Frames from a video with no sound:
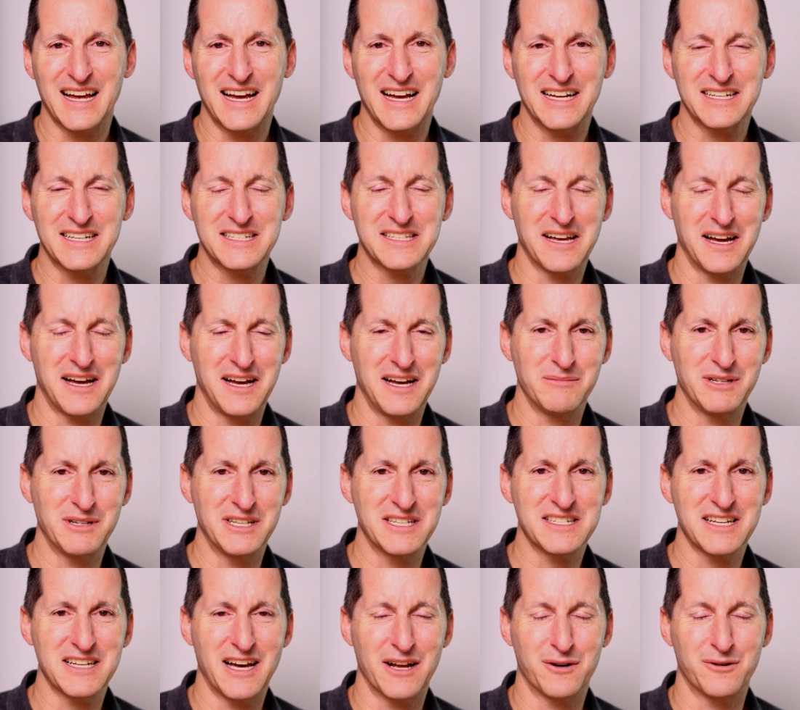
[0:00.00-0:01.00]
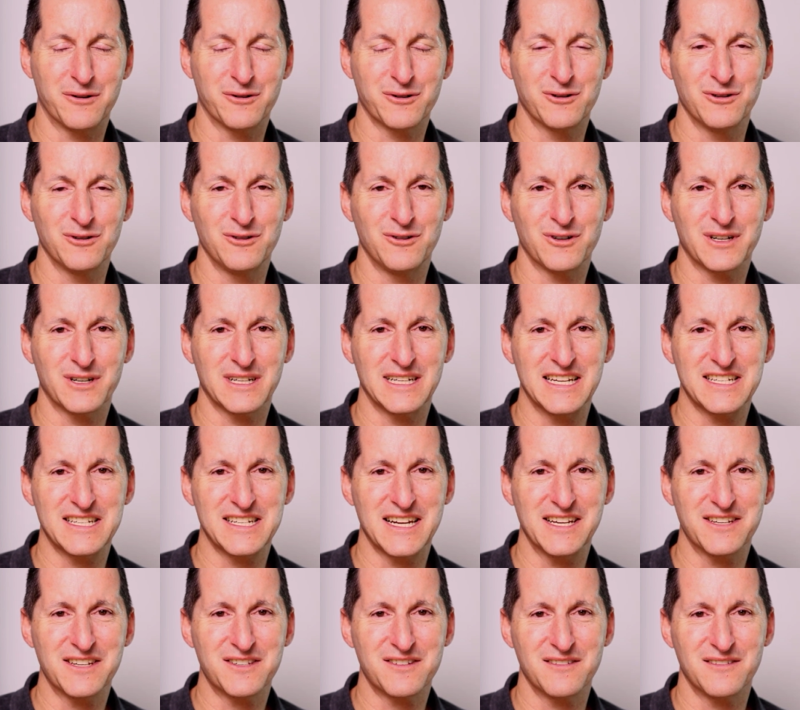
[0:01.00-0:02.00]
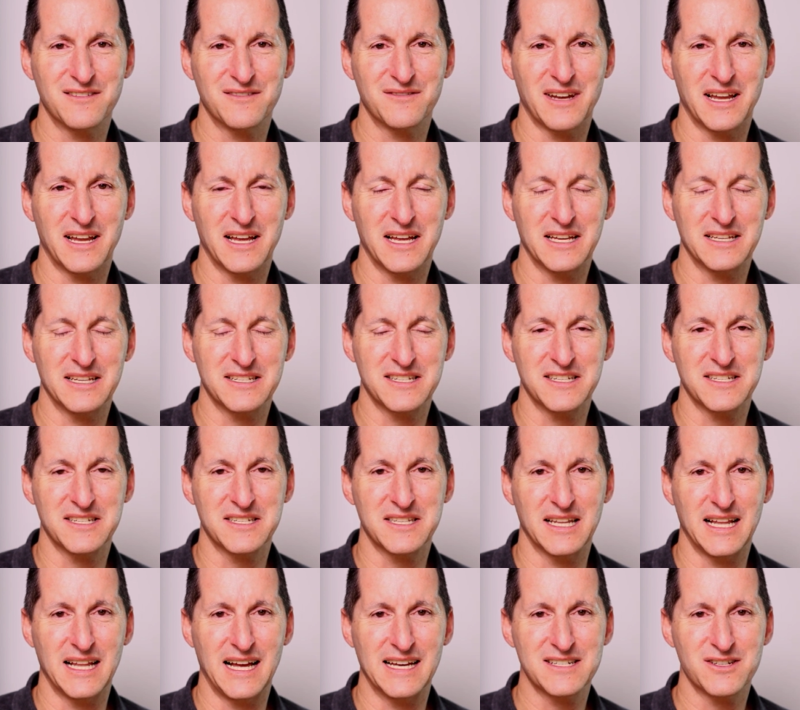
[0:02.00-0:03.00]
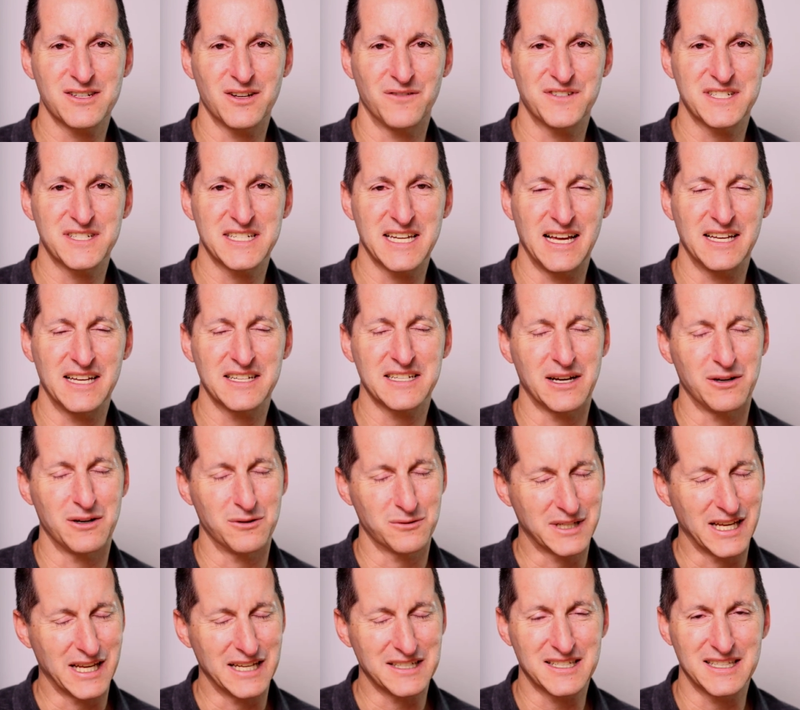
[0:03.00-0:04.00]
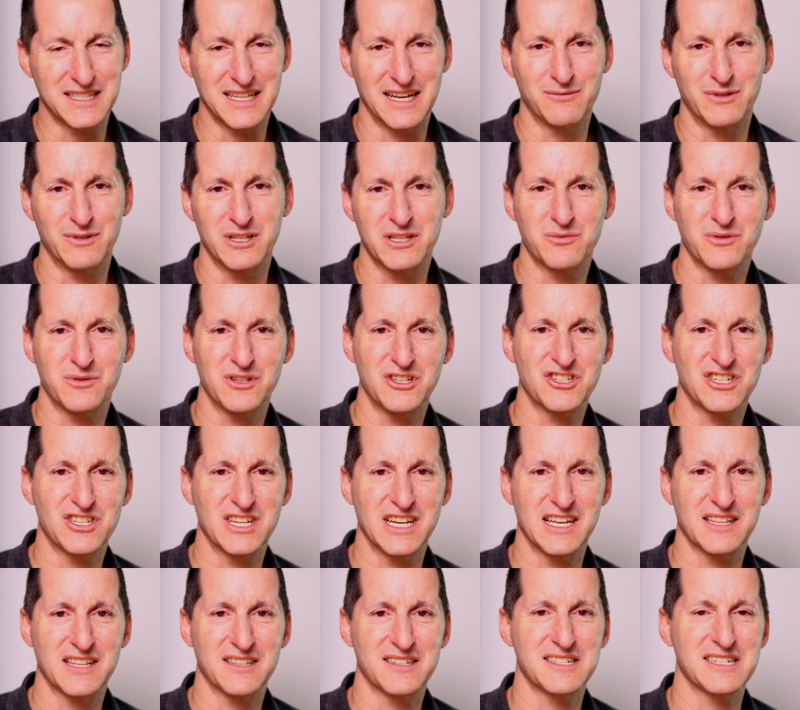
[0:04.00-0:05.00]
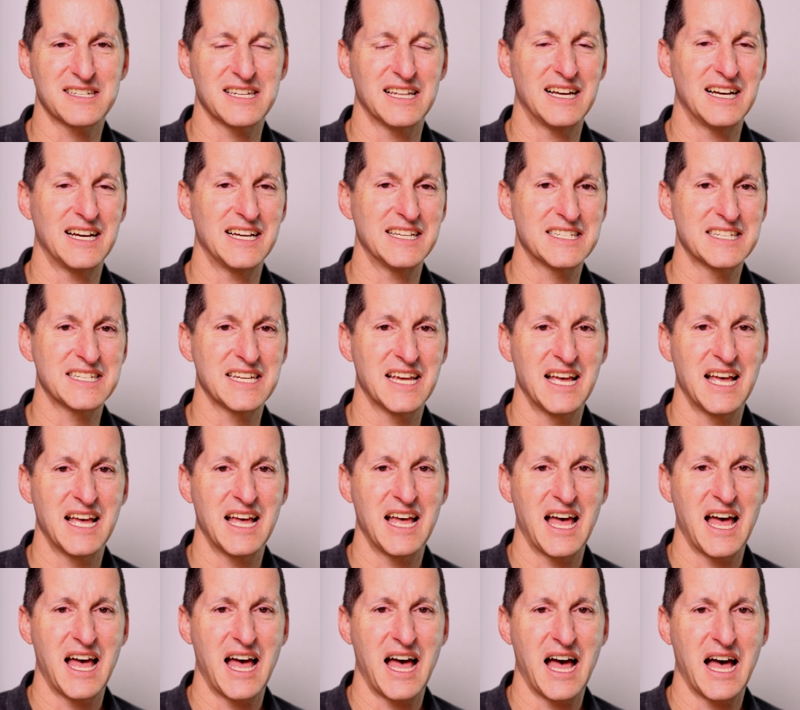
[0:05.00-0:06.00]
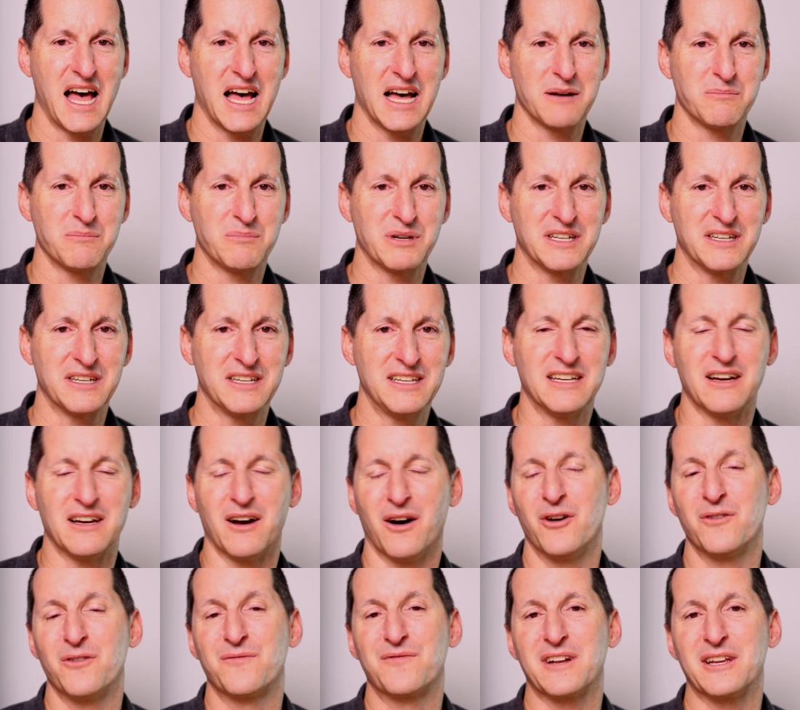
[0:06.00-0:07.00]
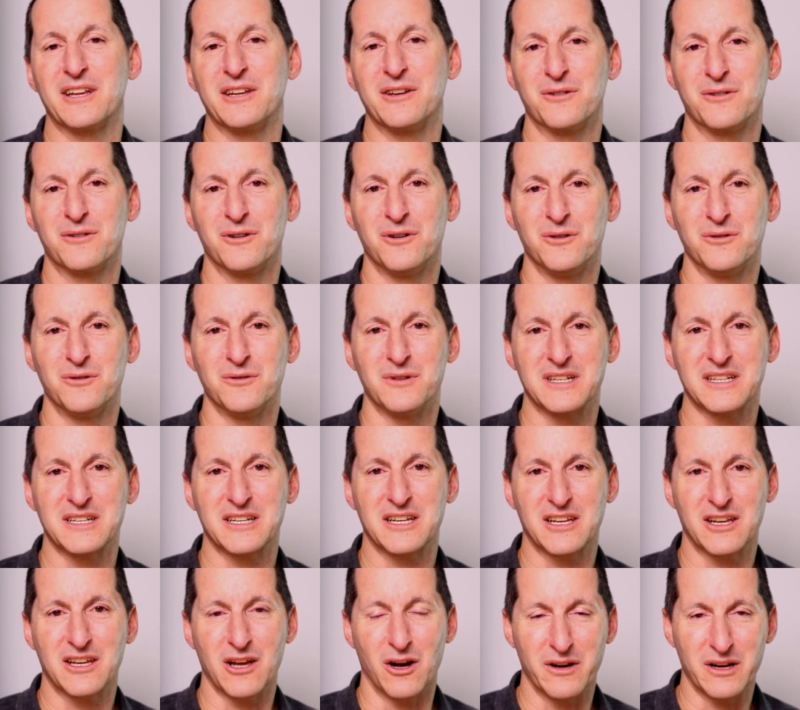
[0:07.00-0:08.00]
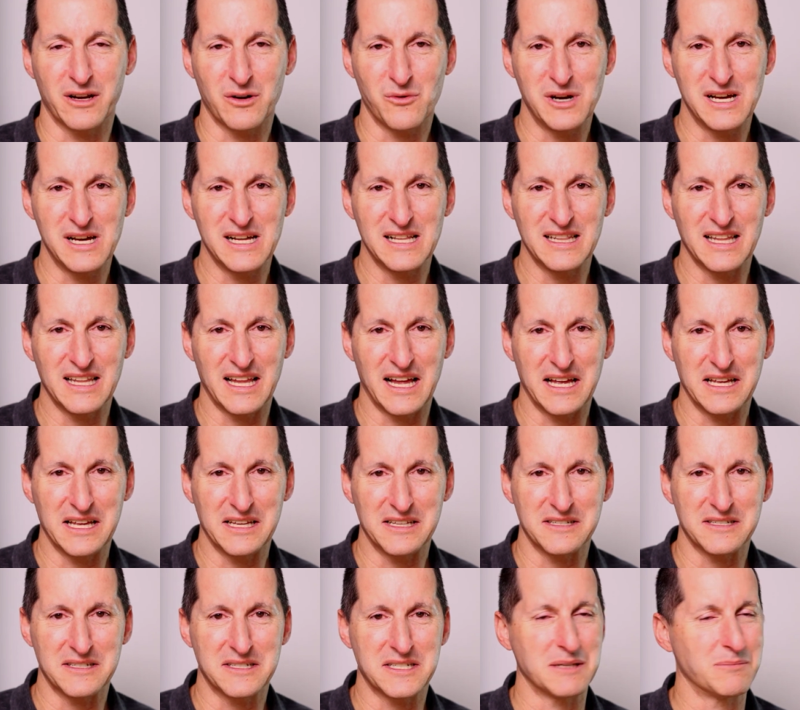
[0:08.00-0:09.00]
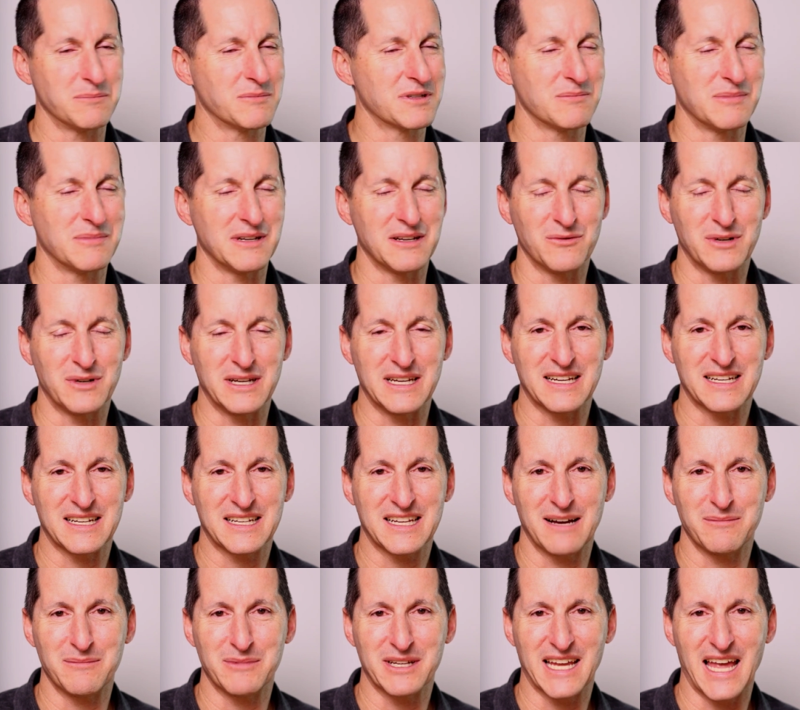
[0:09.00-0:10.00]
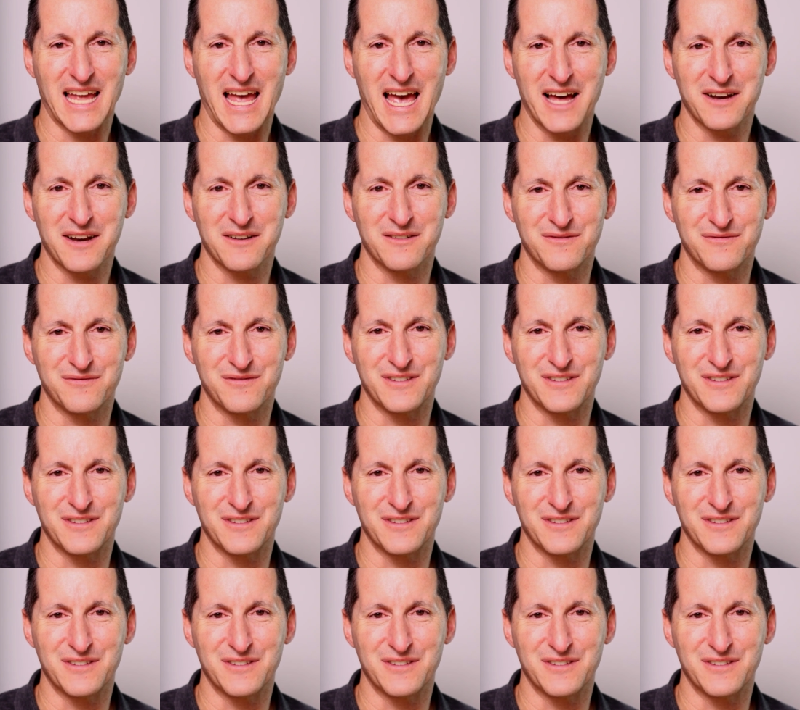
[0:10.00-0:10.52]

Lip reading: time inside Oracle organization since the last office hours. I'll get to that once we share the slides. But yeah, hopefully you're all going well. It seems to be we're coming out of